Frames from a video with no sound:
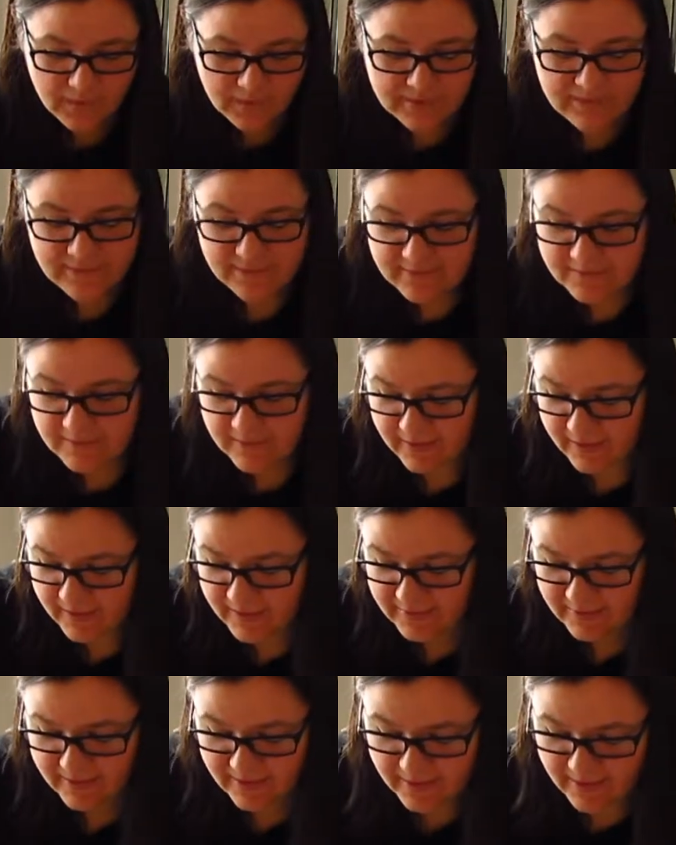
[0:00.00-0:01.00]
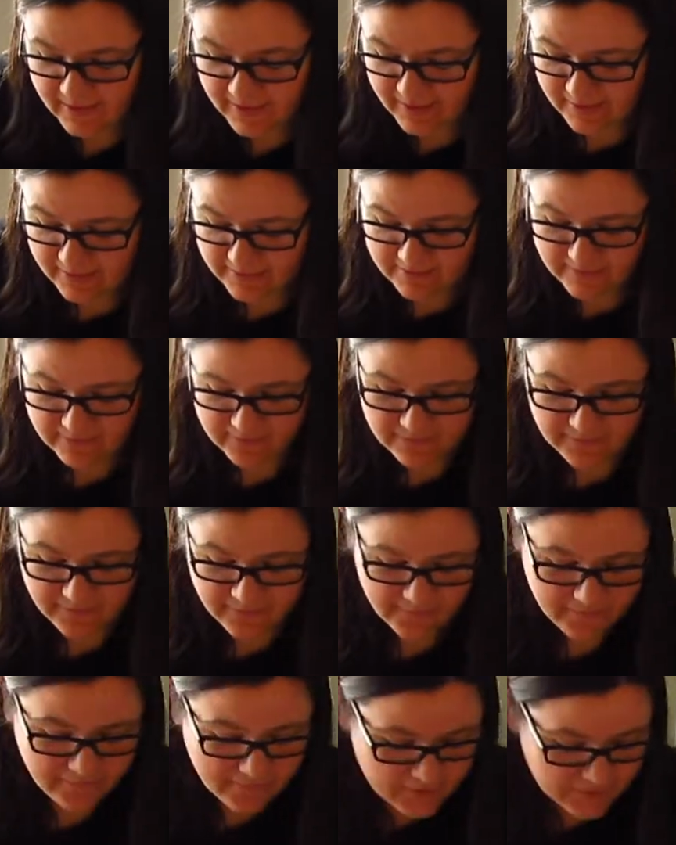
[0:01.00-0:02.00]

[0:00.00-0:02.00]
Because like I said, it has the different